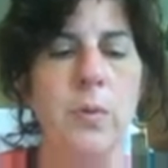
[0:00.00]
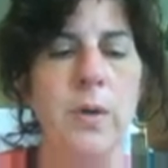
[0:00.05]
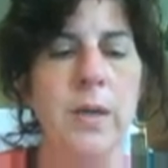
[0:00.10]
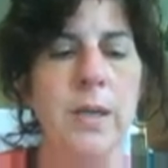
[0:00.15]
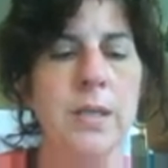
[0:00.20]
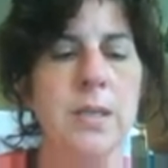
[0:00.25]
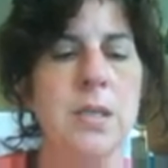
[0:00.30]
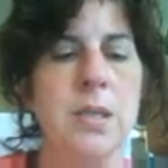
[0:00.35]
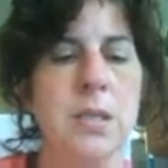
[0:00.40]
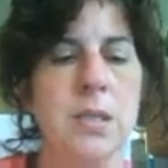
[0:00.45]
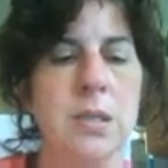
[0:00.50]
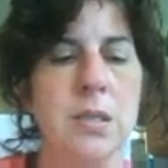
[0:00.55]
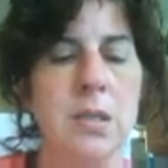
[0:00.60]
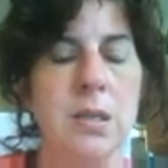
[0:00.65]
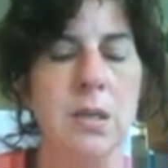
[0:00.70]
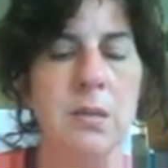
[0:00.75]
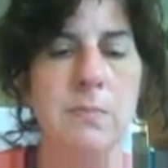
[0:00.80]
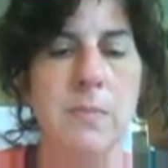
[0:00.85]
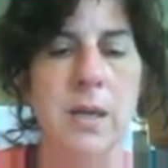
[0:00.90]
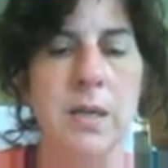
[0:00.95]
Is this
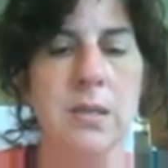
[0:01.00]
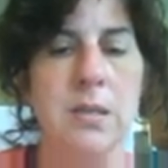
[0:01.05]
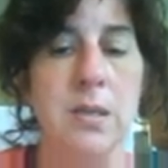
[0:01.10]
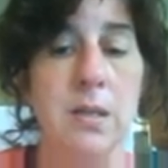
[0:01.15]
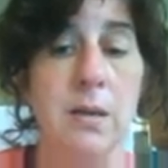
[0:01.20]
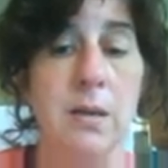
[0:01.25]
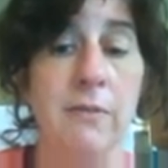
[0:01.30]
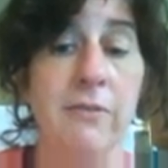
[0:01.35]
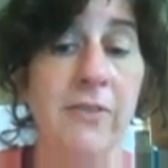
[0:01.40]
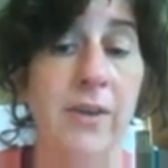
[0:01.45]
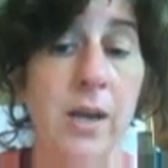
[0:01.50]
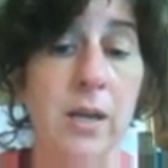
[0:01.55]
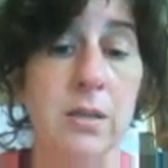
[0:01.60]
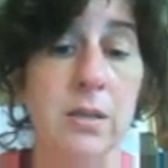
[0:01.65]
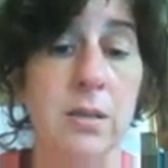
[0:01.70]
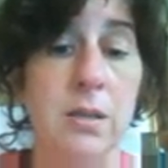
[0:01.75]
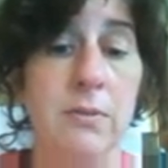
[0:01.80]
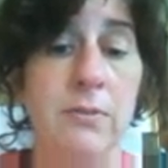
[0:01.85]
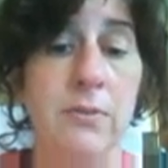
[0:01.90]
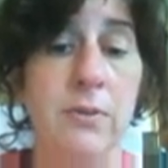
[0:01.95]
medicine
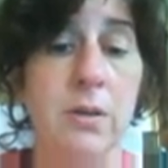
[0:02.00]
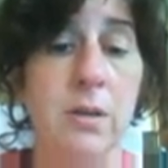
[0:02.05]
effective,